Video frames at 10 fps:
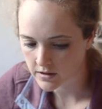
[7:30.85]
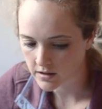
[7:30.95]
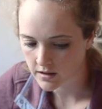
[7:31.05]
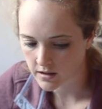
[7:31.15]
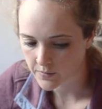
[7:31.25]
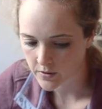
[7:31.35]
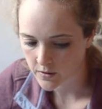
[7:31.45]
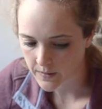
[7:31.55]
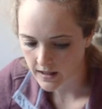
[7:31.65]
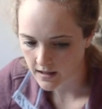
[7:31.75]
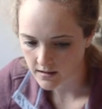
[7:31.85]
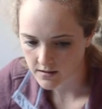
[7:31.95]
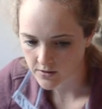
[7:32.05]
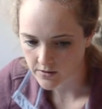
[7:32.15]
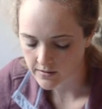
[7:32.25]
with the little propane
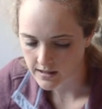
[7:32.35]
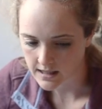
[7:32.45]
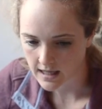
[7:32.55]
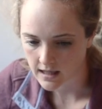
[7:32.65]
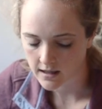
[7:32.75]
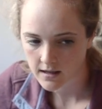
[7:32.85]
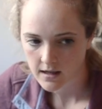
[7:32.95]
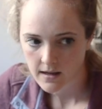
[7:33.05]
screw-in tank.